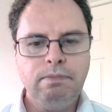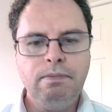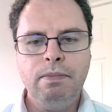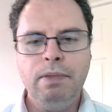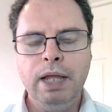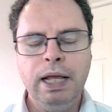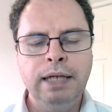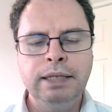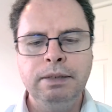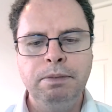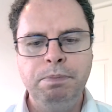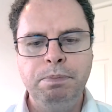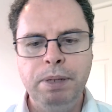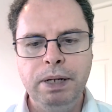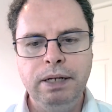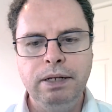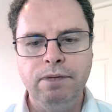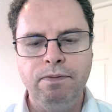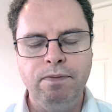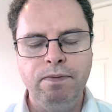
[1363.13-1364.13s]
It's a big
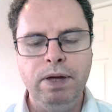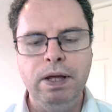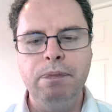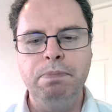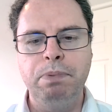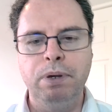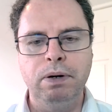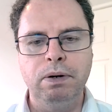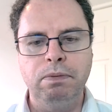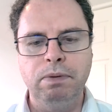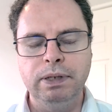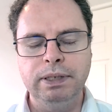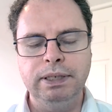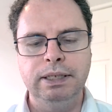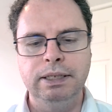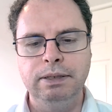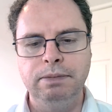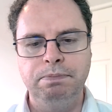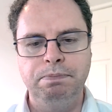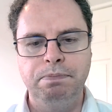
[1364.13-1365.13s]
defeat, but it wasn't
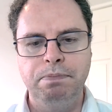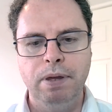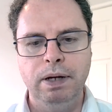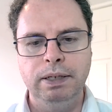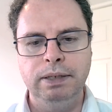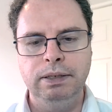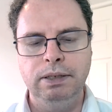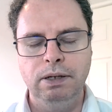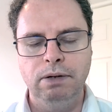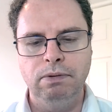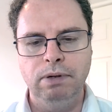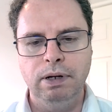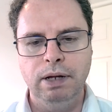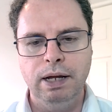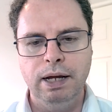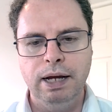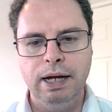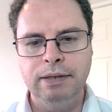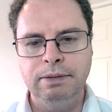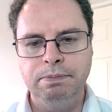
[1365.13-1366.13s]

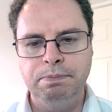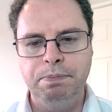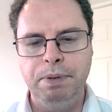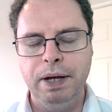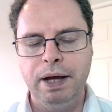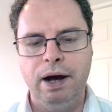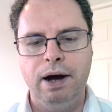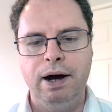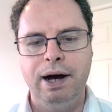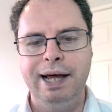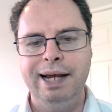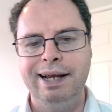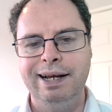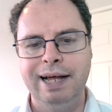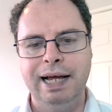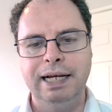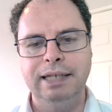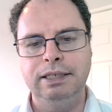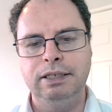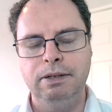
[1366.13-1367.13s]
as big a hiding
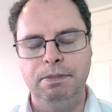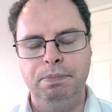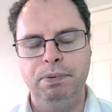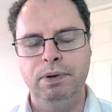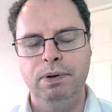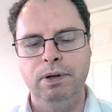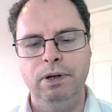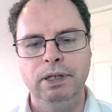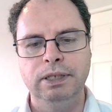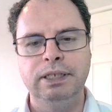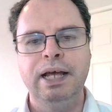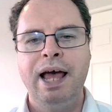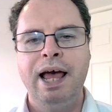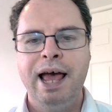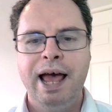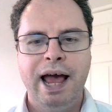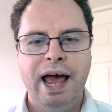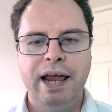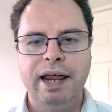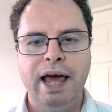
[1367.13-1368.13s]
as the Bulls
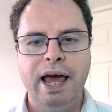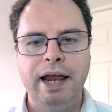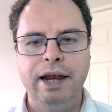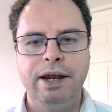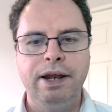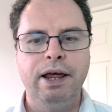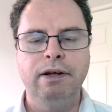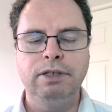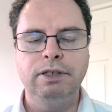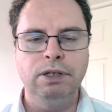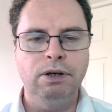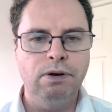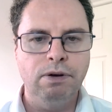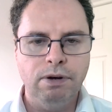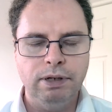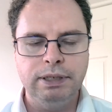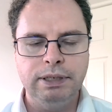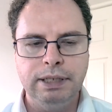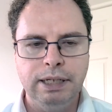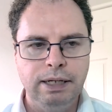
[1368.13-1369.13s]
had handed out to other
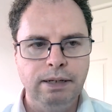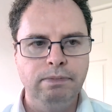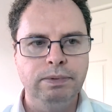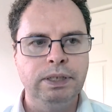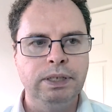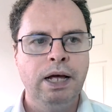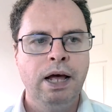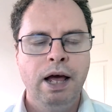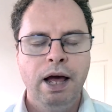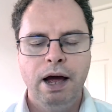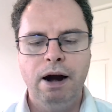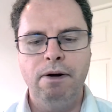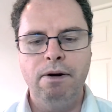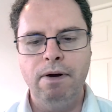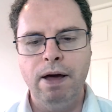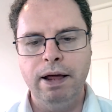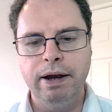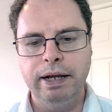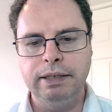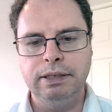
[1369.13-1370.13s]
teams around
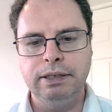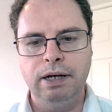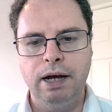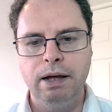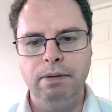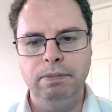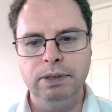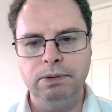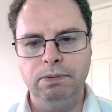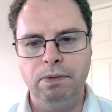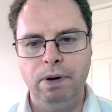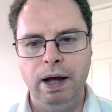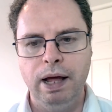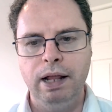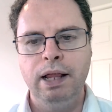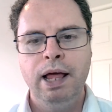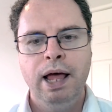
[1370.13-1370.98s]
that time as well.